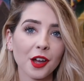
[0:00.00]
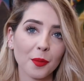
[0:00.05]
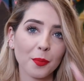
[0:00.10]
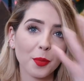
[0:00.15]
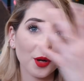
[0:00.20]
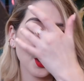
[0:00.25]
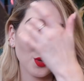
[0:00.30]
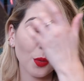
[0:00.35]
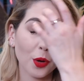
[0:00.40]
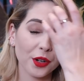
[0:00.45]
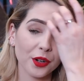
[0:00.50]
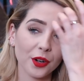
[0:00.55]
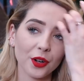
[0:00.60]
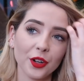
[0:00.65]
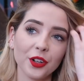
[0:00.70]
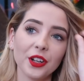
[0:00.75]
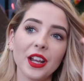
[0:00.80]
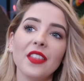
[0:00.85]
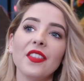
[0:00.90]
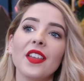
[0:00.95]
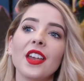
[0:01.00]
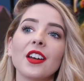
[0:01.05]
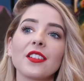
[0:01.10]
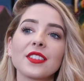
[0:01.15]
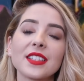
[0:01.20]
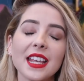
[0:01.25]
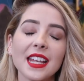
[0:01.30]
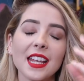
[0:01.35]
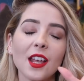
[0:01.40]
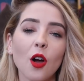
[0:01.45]
I'll put one on and then
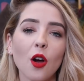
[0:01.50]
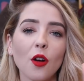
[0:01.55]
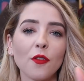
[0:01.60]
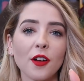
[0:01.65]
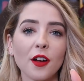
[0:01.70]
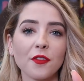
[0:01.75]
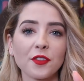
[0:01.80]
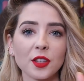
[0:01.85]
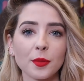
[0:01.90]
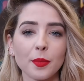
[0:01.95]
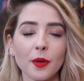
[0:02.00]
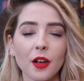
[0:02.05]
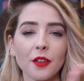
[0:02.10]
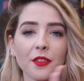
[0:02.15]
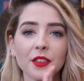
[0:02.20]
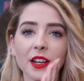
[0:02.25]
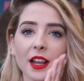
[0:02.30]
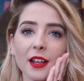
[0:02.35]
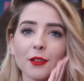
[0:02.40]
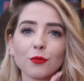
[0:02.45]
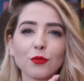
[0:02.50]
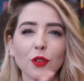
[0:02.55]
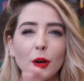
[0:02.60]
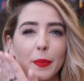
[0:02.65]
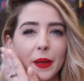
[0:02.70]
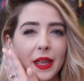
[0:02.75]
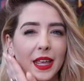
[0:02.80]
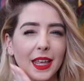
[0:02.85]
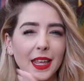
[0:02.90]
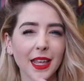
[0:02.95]
I'll take it off after the bath and like
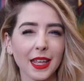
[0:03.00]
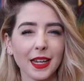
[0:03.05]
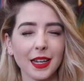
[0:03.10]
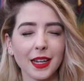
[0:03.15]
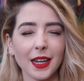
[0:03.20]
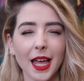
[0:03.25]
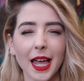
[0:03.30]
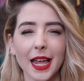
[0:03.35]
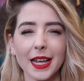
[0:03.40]
rub it in.